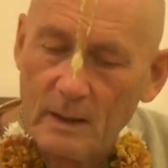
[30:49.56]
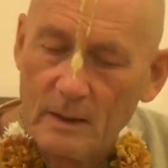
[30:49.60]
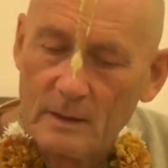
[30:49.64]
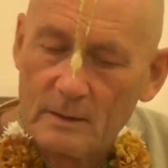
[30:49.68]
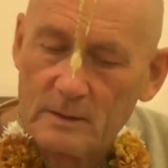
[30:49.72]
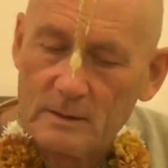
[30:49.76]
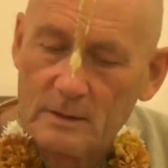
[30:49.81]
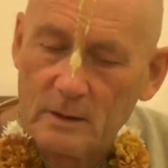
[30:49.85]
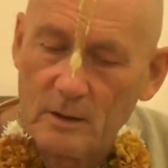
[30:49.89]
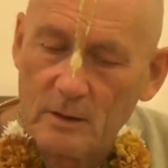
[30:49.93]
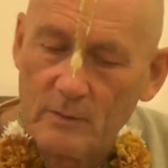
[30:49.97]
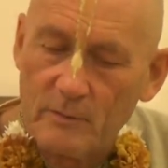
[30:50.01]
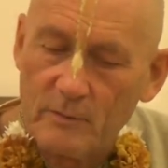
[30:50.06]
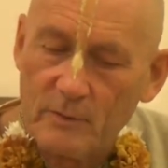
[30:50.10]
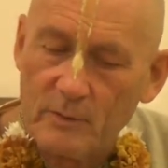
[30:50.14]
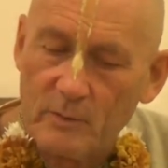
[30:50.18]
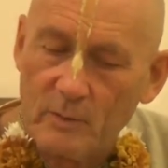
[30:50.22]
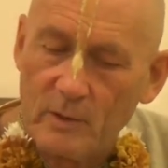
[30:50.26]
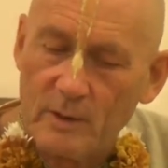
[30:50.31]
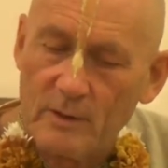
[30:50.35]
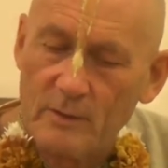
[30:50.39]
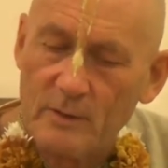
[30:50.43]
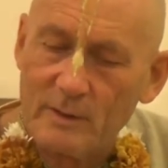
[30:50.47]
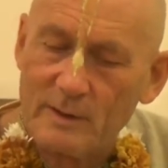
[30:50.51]
So if we
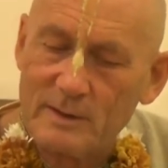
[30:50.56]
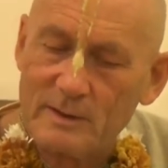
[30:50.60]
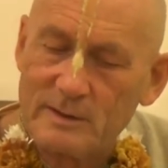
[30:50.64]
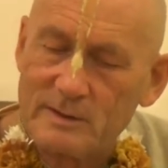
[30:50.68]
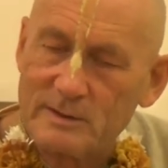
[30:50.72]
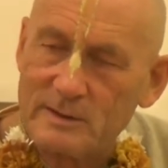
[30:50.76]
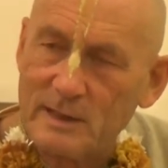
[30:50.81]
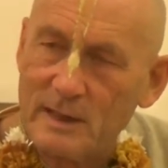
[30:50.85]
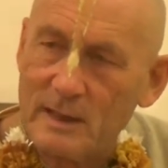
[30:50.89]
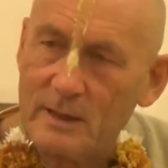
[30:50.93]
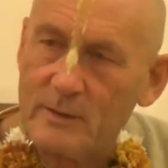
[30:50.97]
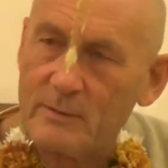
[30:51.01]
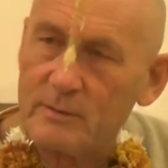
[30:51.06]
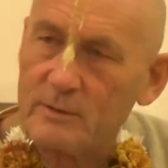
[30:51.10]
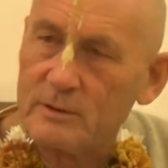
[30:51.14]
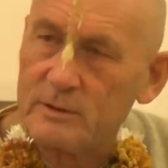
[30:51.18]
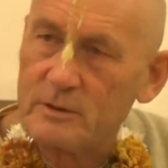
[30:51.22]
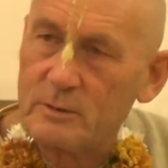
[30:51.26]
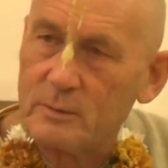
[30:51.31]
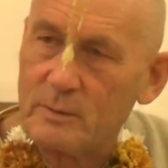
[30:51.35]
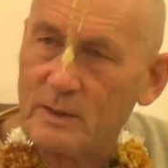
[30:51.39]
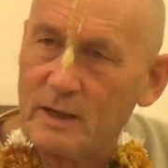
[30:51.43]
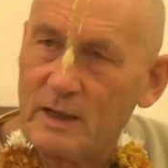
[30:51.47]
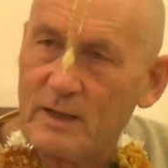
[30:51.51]
want to understand
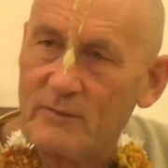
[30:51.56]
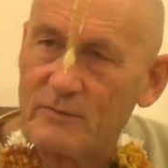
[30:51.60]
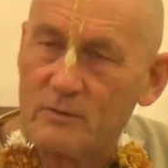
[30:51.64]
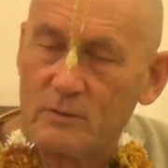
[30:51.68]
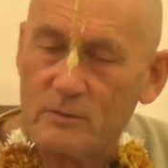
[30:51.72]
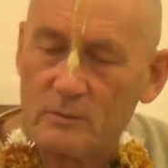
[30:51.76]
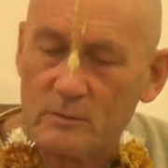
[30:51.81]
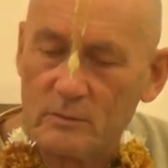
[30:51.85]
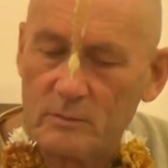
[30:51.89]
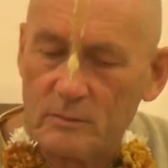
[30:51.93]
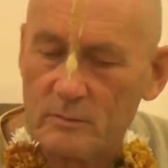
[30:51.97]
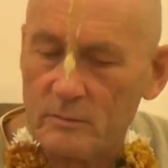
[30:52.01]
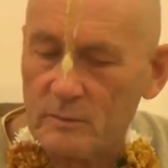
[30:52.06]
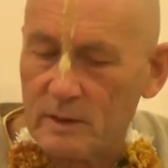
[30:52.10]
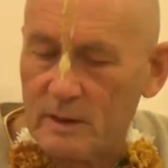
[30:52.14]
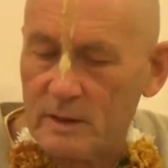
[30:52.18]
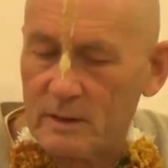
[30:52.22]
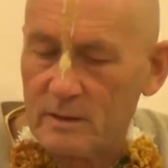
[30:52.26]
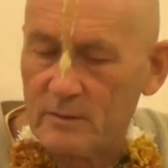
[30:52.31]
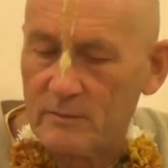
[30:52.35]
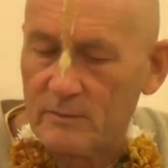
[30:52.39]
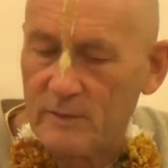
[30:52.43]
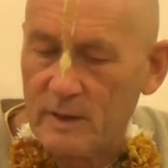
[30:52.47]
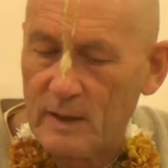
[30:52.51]
Krishna, we have to read
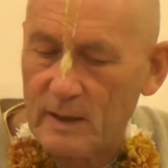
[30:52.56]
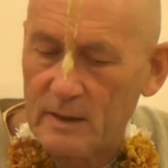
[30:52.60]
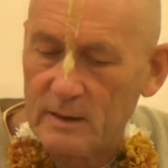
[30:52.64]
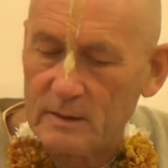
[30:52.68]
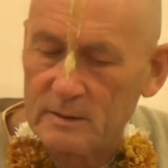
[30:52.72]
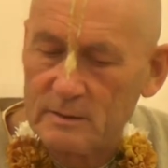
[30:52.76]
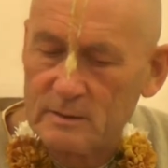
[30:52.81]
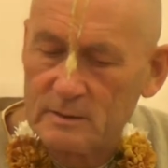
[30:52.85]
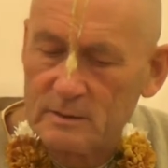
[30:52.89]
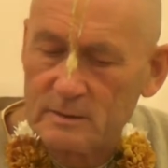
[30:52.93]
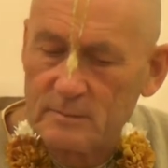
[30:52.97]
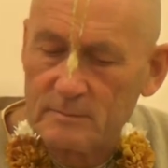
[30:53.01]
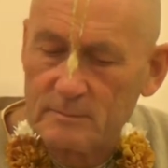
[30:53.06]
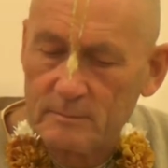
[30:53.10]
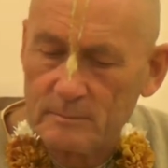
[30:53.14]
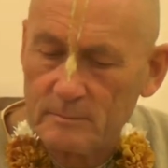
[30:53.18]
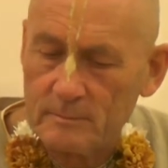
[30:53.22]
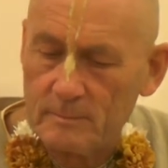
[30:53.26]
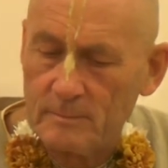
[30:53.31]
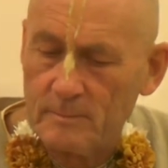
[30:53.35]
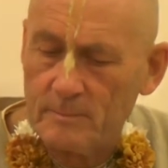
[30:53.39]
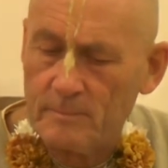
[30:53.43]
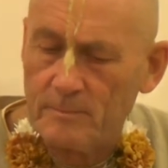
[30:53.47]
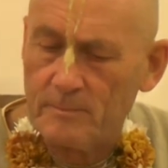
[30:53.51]
the Vedas.
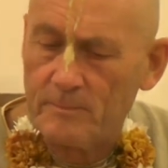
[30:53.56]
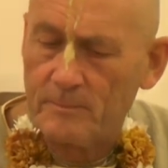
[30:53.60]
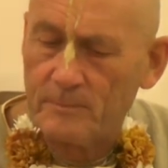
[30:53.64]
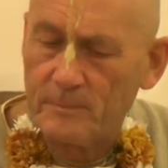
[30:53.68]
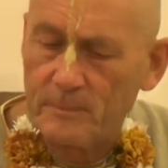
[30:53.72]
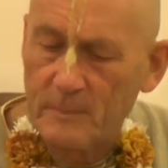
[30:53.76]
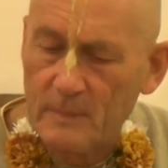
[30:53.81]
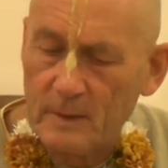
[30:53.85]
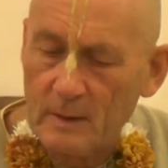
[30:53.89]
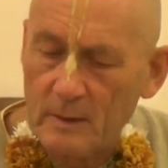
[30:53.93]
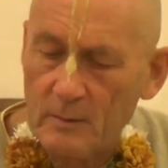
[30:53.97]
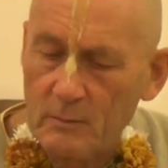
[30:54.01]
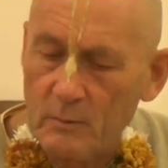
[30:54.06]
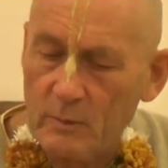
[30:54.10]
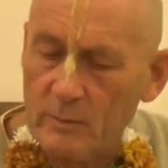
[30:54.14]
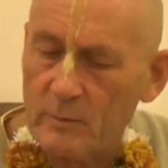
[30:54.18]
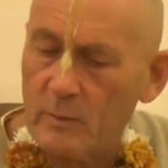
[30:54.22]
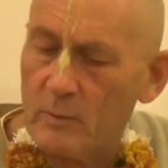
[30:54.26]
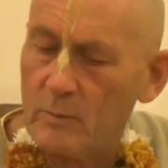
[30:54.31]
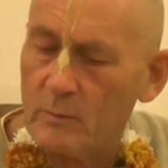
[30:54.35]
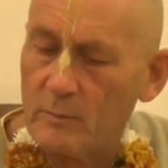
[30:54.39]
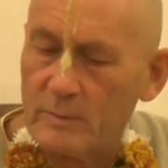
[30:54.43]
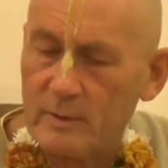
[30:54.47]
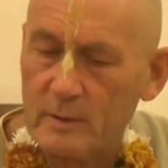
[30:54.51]
We
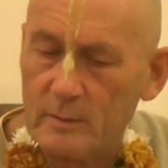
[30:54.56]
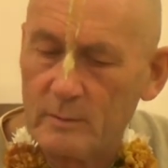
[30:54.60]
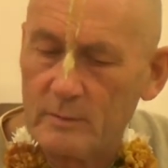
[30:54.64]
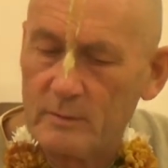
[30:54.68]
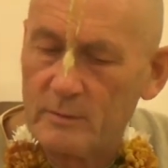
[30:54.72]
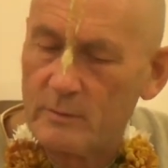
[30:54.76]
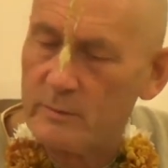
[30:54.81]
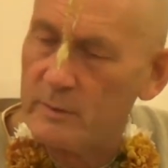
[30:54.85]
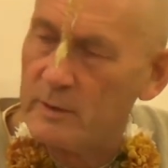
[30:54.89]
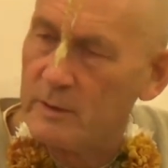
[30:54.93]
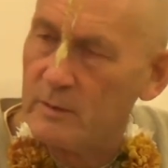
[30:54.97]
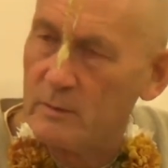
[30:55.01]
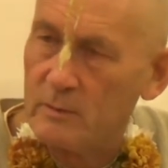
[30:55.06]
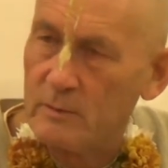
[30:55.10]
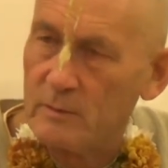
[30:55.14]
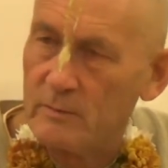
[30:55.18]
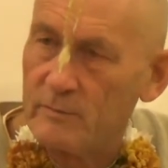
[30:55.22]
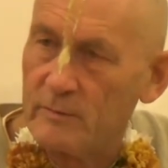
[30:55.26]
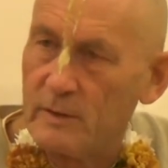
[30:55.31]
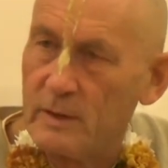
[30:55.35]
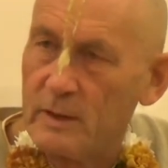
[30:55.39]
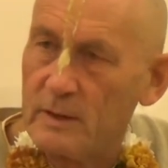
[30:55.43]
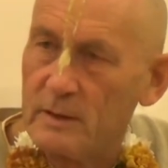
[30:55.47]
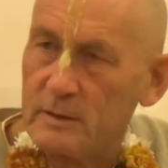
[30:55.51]
won't be able to read all the
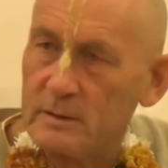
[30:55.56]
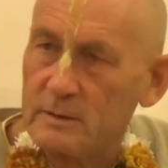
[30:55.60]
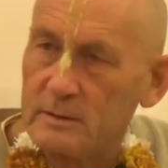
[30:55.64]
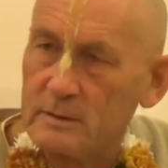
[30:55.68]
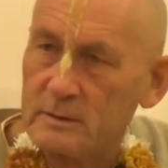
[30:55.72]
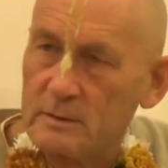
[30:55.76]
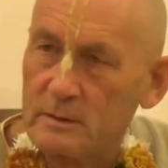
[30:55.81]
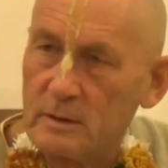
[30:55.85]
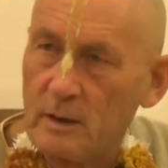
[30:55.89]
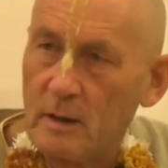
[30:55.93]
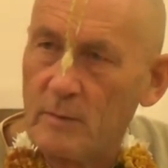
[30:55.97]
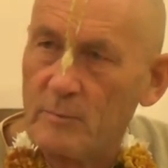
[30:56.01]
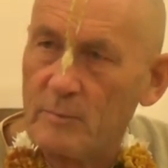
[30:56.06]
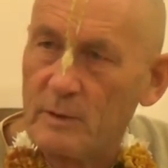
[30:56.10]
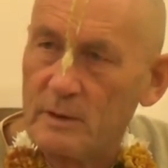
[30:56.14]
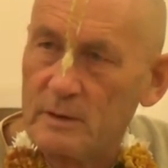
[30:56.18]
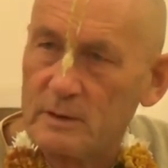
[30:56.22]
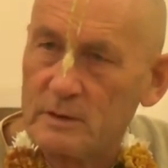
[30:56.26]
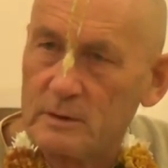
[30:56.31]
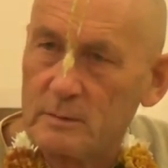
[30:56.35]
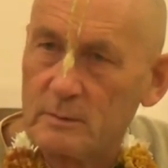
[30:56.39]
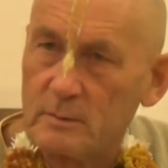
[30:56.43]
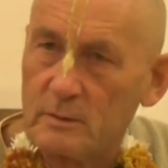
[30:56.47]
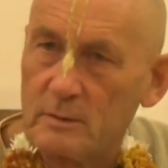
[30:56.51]
Vedas, not
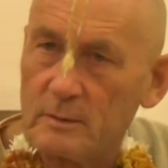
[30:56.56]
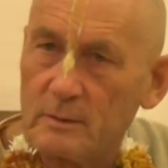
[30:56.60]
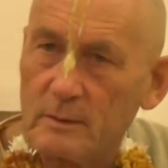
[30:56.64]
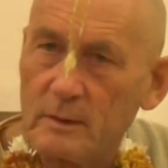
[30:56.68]
possible.